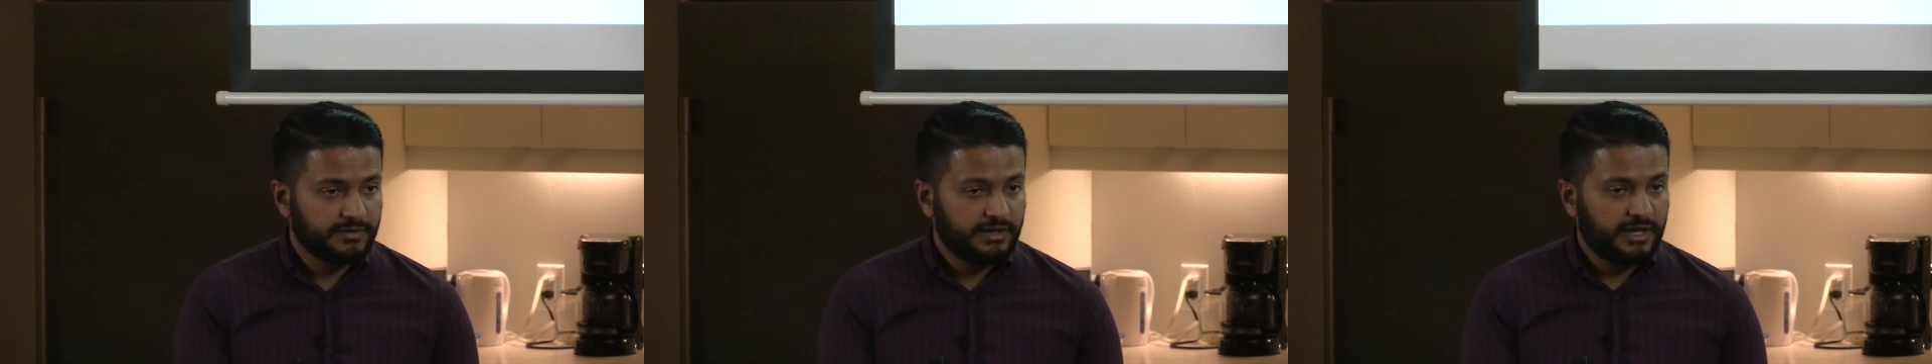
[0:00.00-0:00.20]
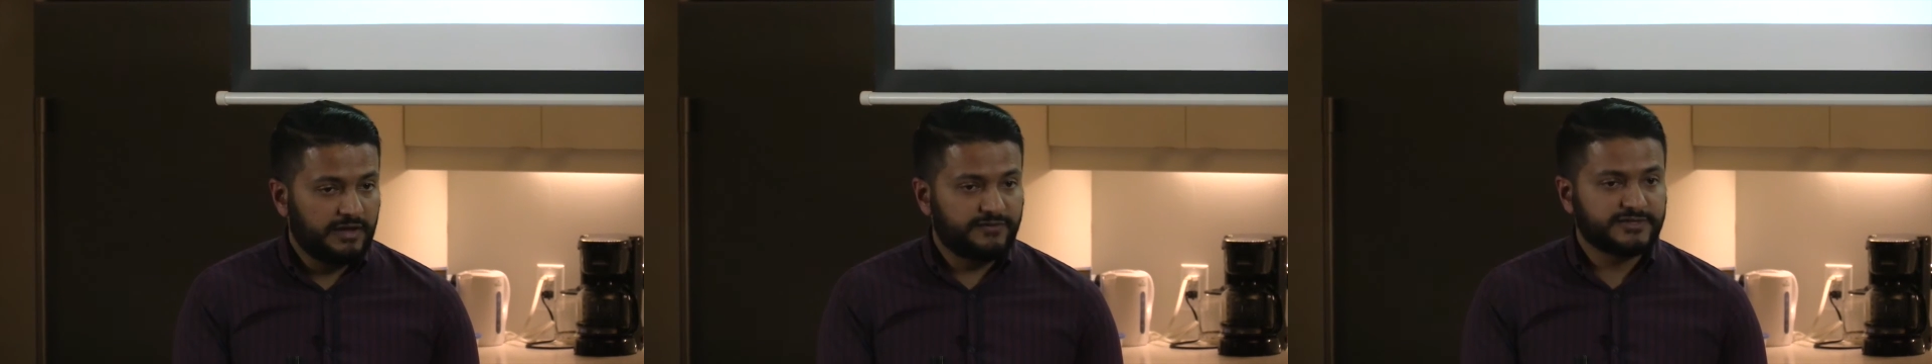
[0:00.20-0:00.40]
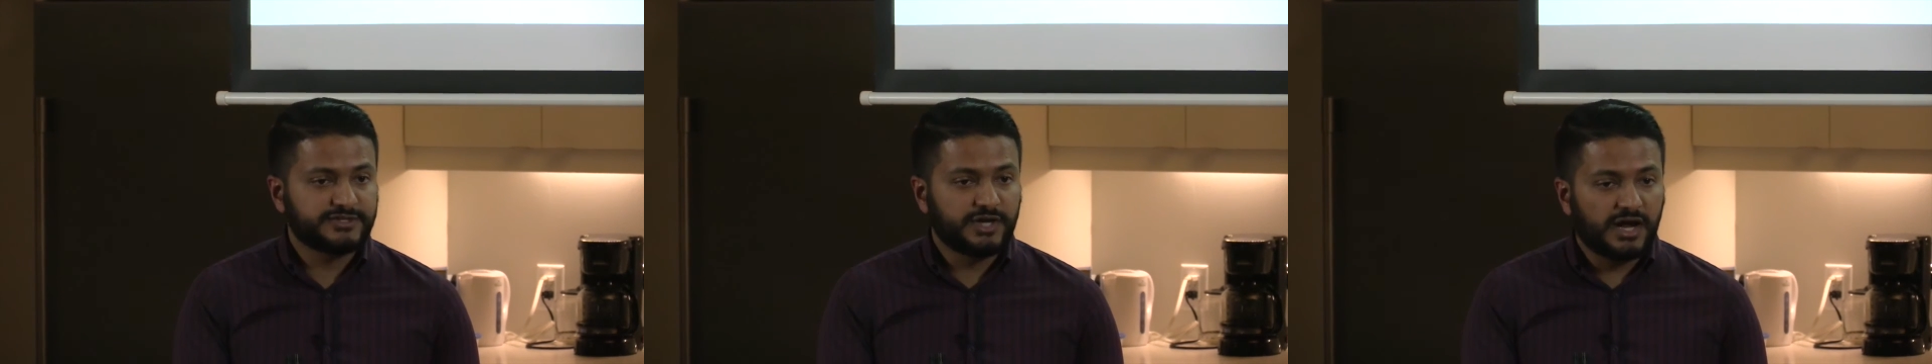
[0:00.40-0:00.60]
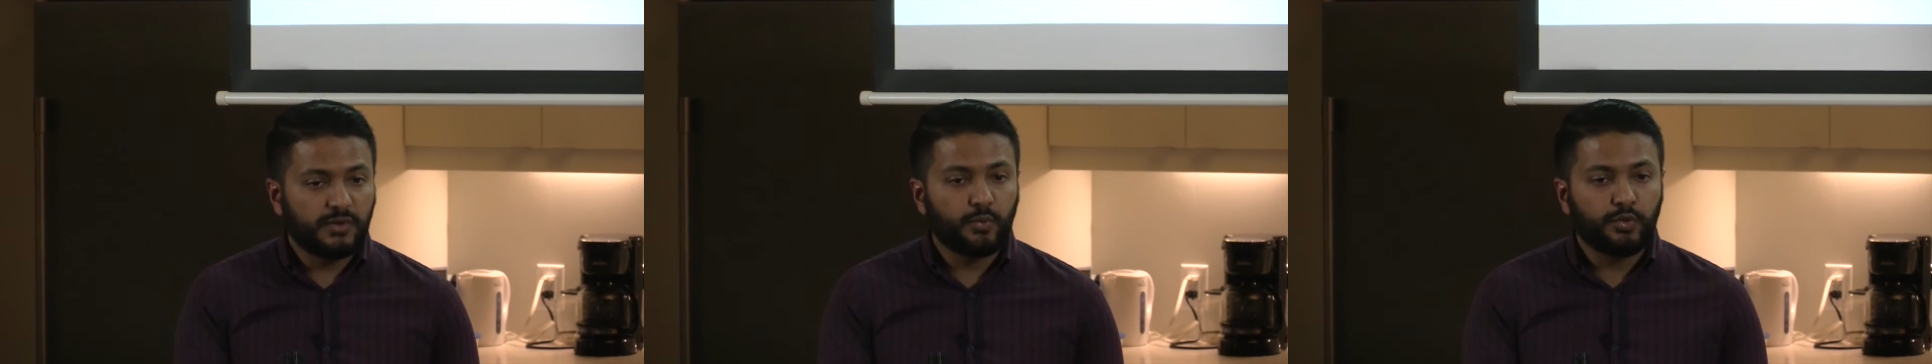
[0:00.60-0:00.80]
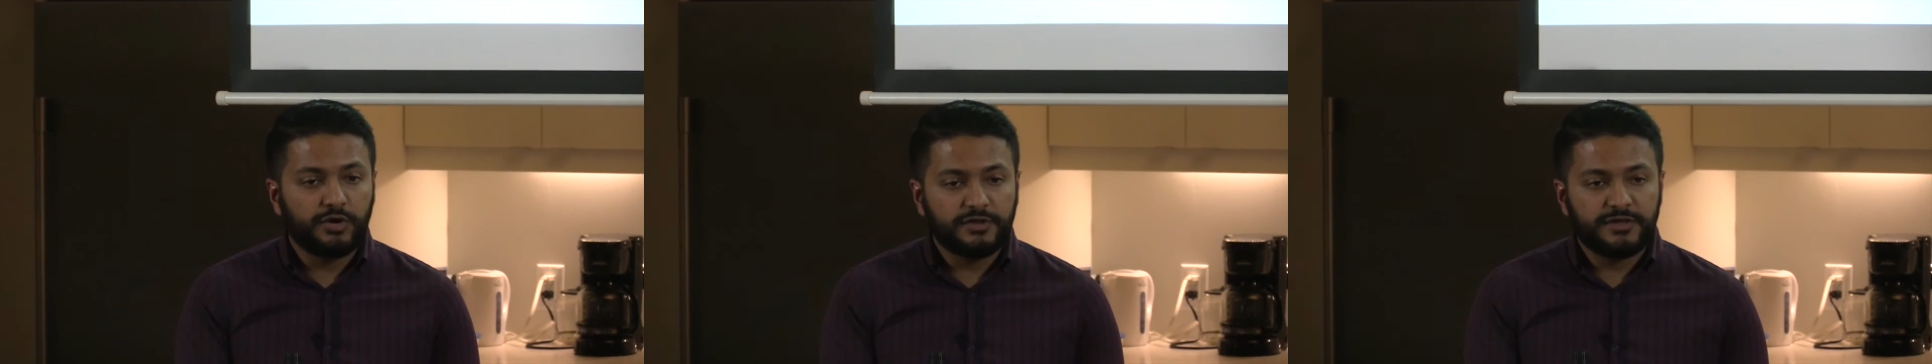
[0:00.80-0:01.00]
If it's not
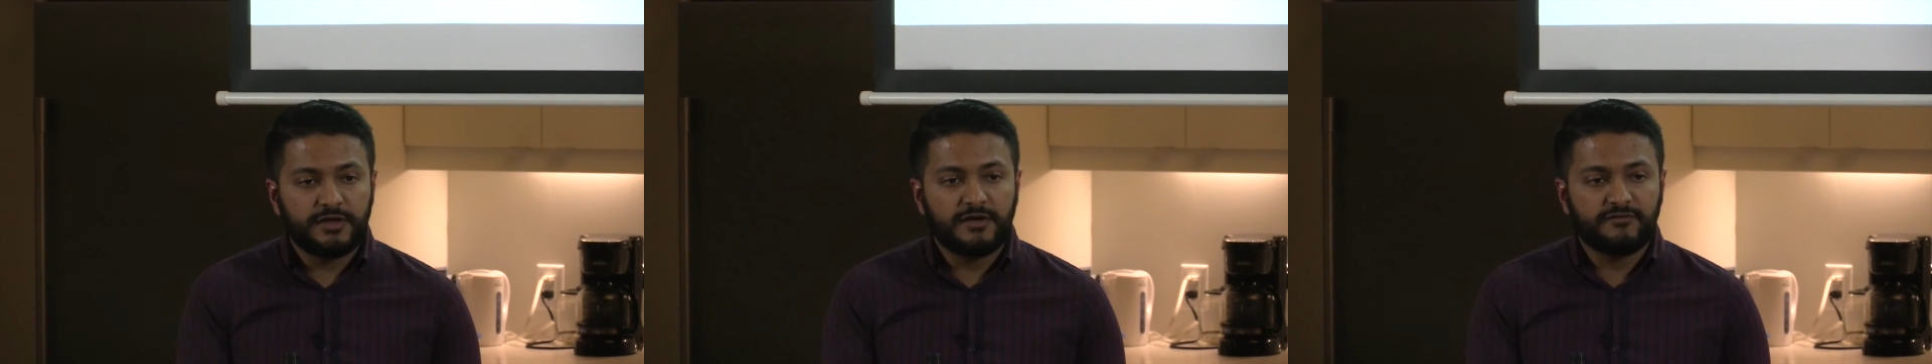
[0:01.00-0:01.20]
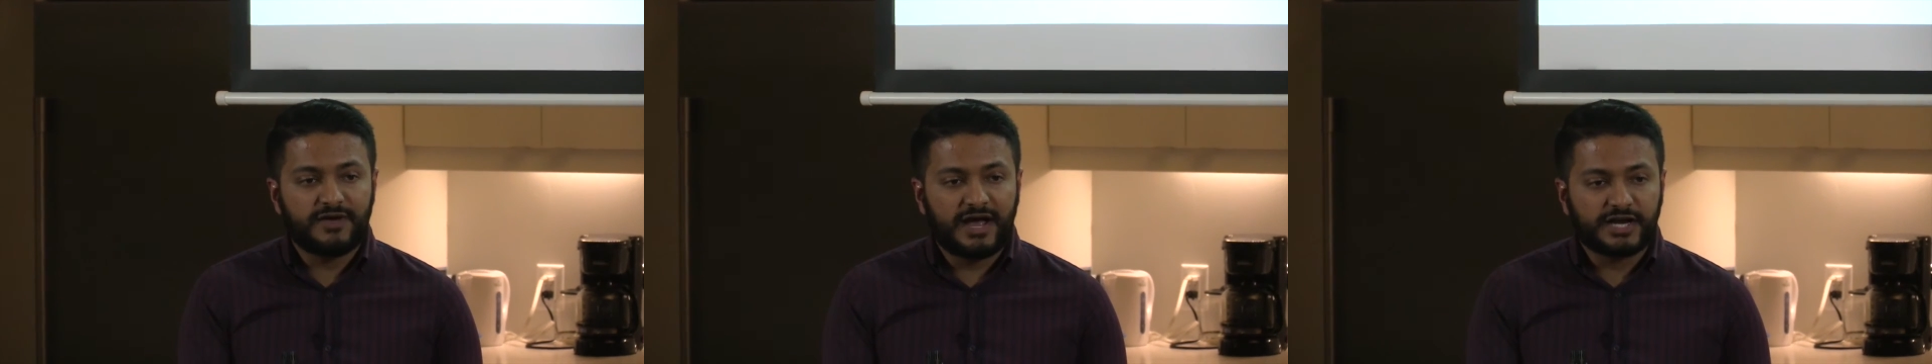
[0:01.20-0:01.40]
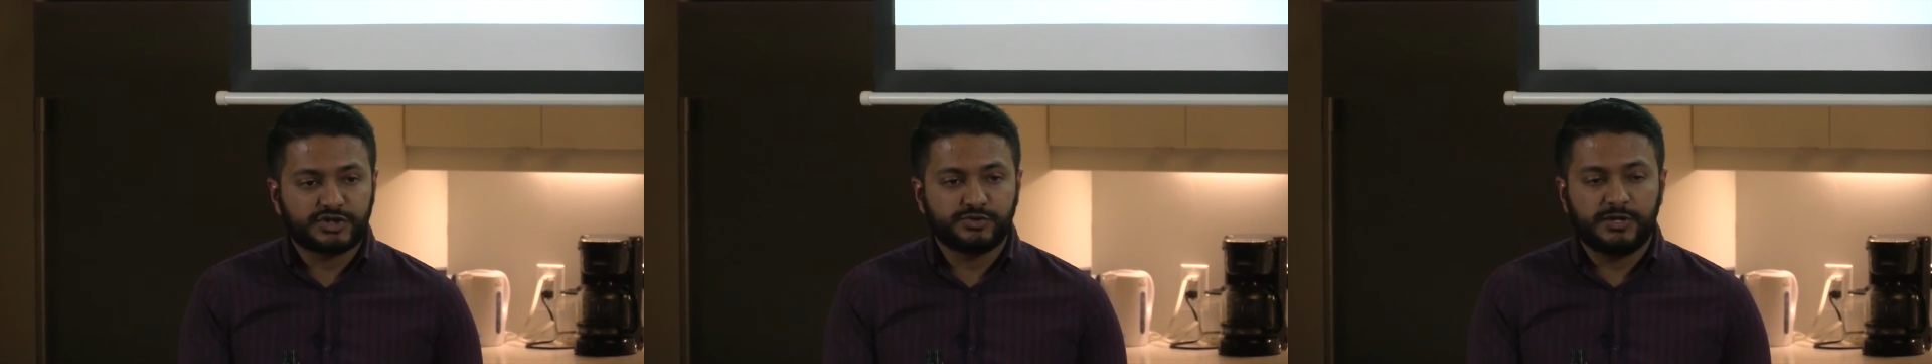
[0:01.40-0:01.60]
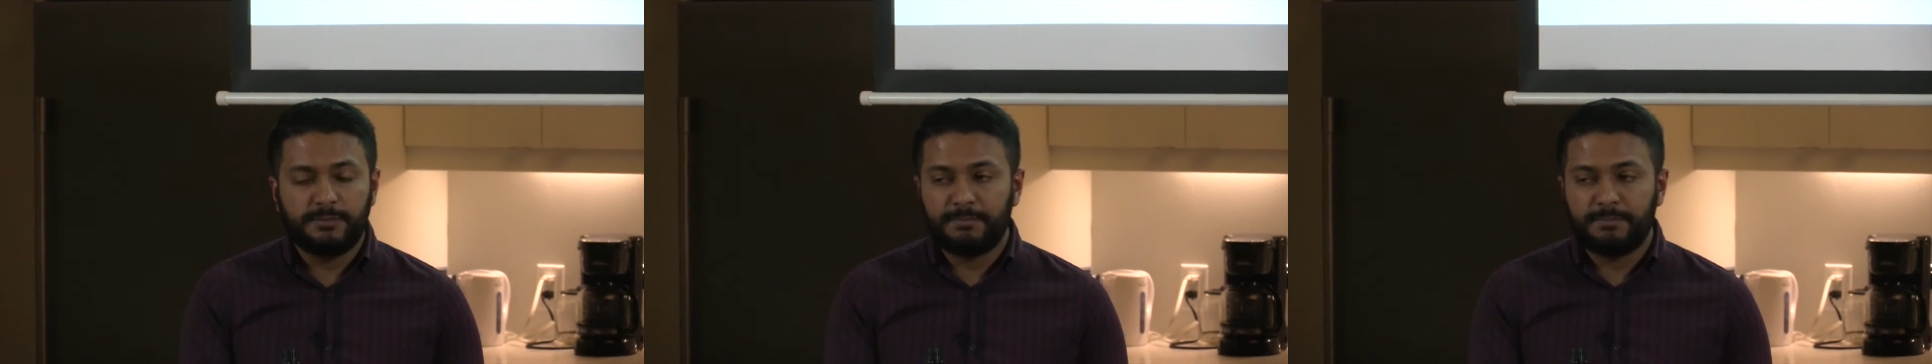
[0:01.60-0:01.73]
worthy of actually